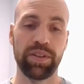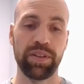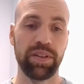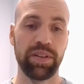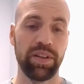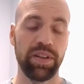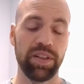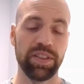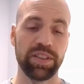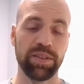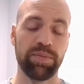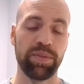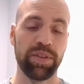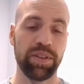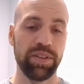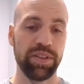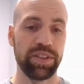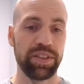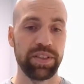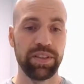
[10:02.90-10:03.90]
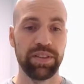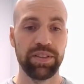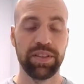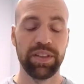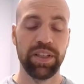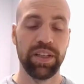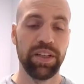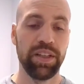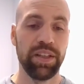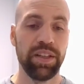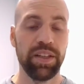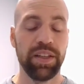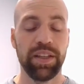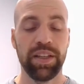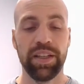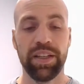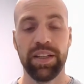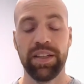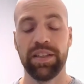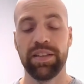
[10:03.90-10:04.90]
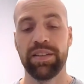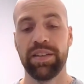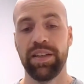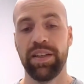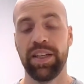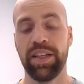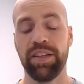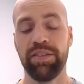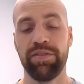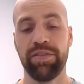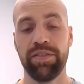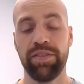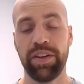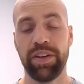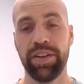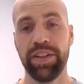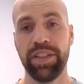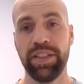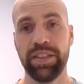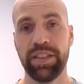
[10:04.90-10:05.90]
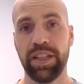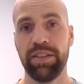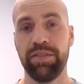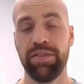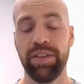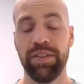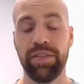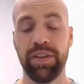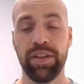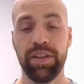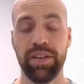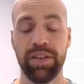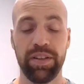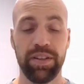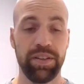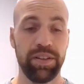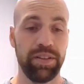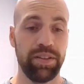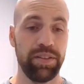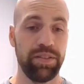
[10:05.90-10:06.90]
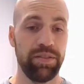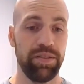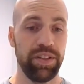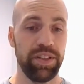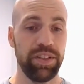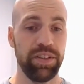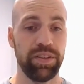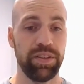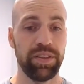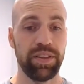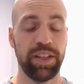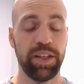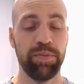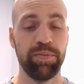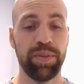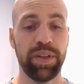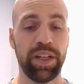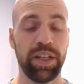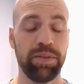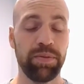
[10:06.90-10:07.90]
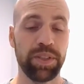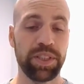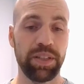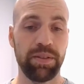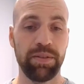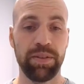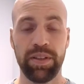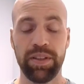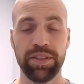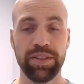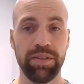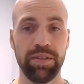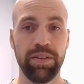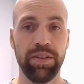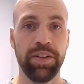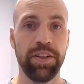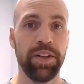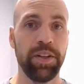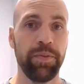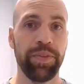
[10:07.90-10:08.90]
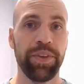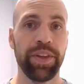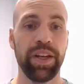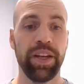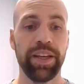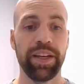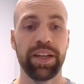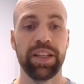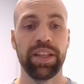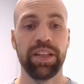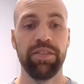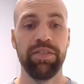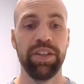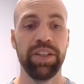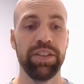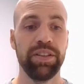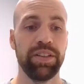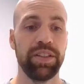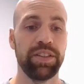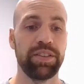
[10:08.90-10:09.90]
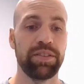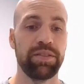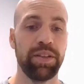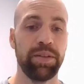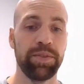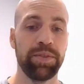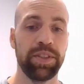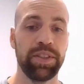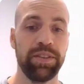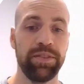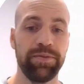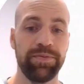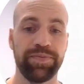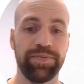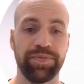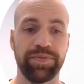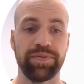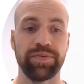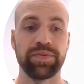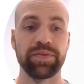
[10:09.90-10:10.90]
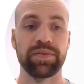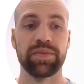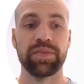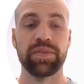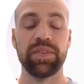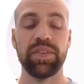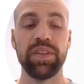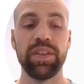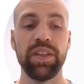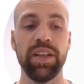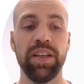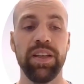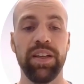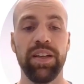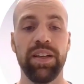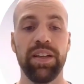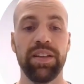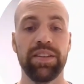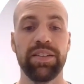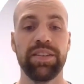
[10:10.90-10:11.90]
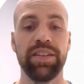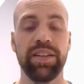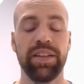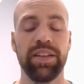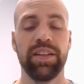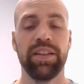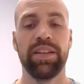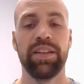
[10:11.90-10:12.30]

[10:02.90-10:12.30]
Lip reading: protocols, approaches, and I have a very detailed video on that part, which I will also link in the video description. And